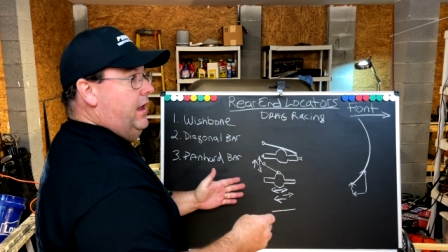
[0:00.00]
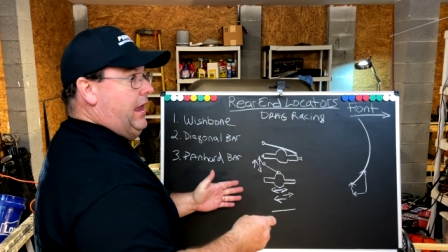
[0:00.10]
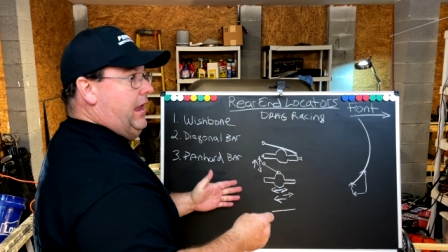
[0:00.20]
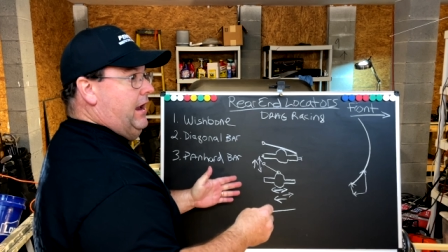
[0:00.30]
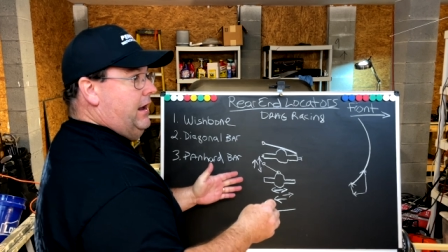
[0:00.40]

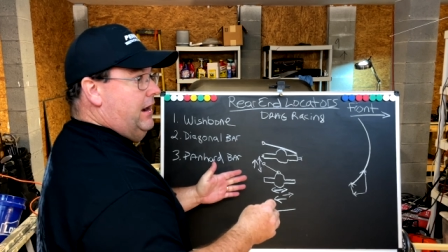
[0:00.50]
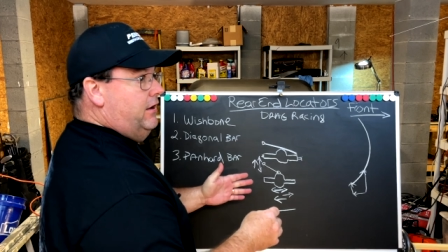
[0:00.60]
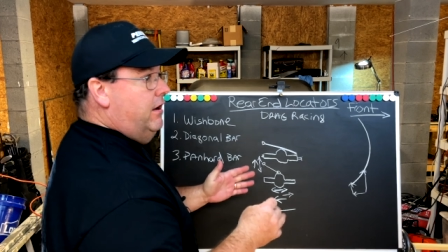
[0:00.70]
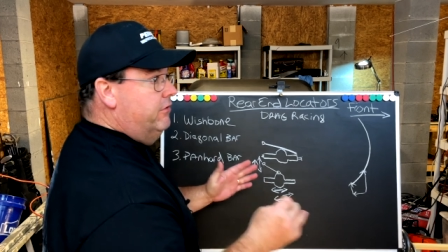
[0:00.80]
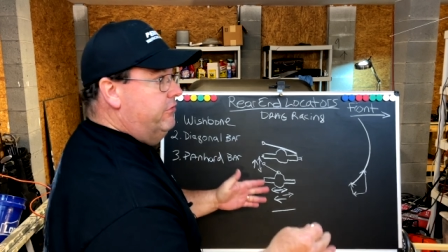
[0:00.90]
And at
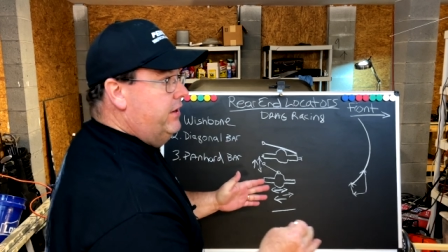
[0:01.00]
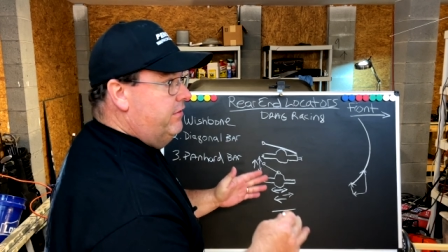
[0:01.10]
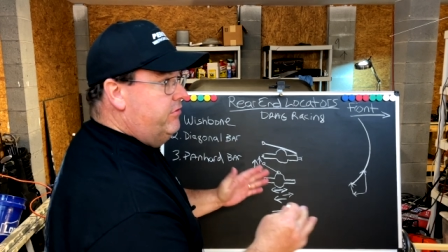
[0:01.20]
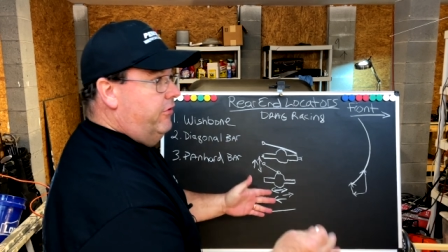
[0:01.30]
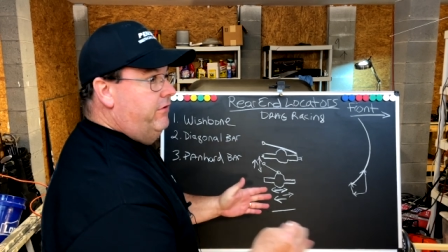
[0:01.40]

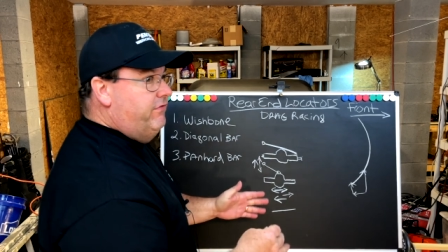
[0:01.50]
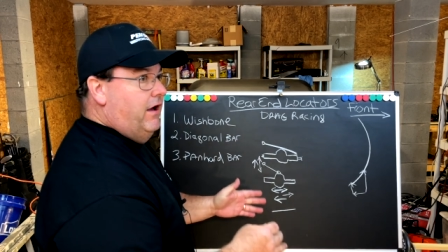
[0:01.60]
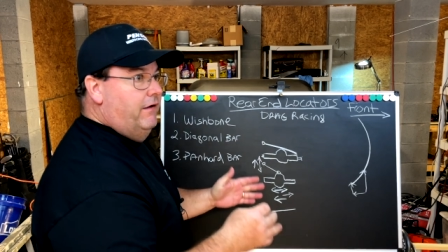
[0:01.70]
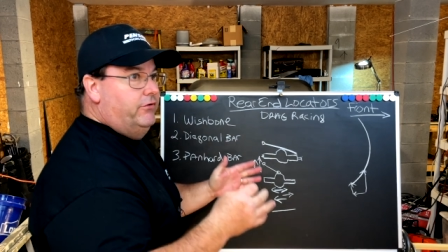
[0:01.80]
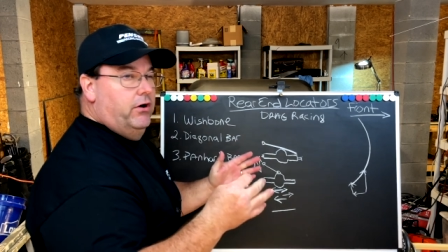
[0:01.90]

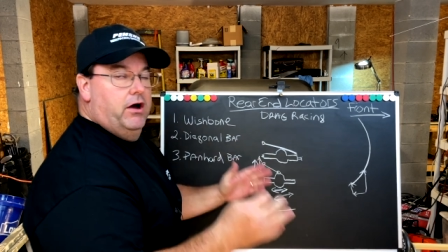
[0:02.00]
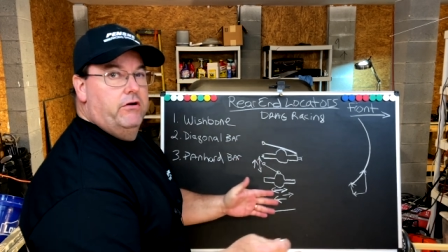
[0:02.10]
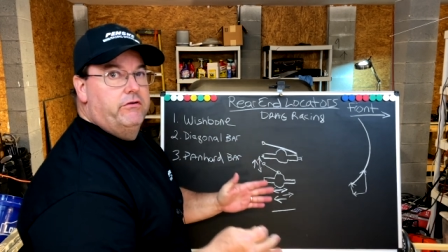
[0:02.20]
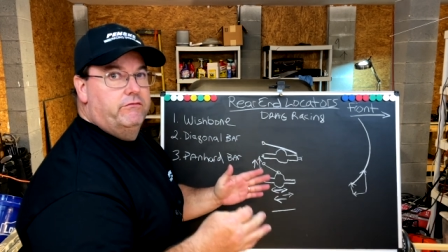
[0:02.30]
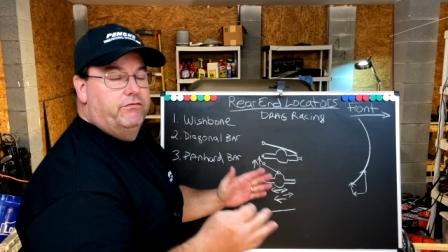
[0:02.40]
135 to
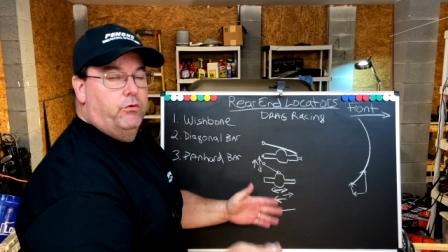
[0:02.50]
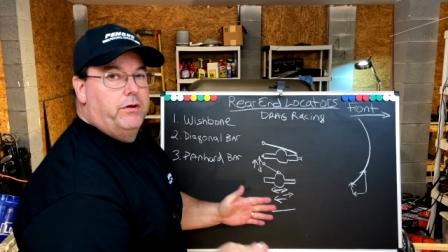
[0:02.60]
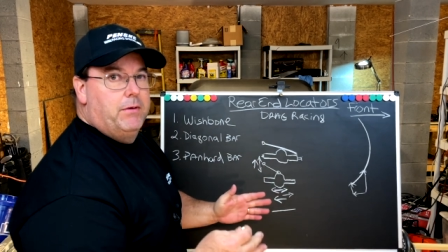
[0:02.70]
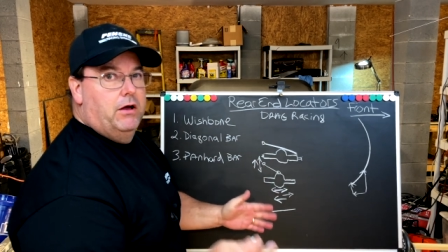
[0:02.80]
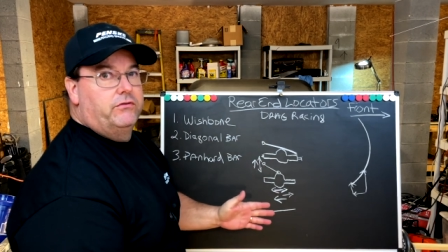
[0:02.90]

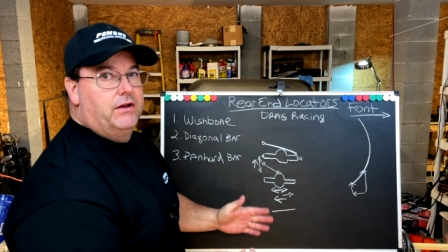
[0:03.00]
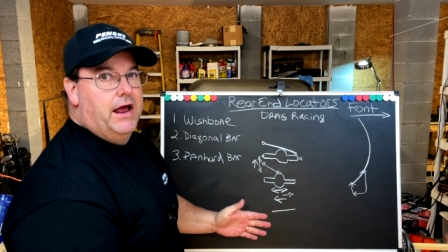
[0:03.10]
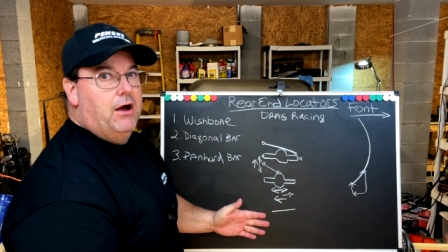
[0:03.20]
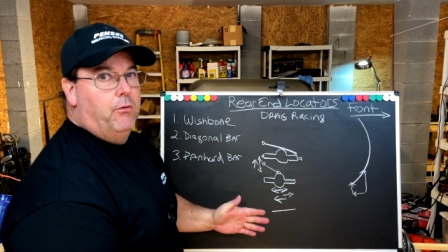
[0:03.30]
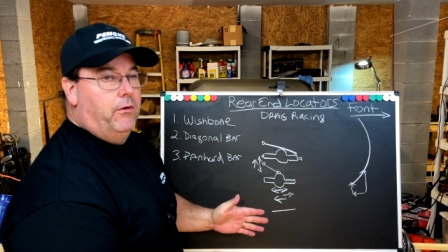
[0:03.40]
140 miles an
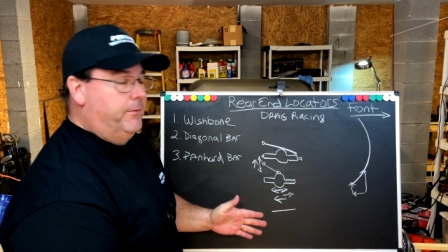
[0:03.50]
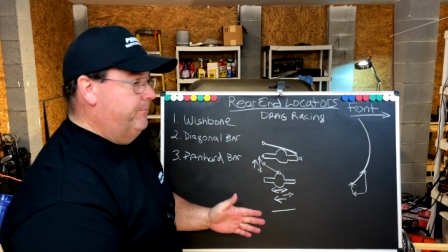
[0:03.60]
hour,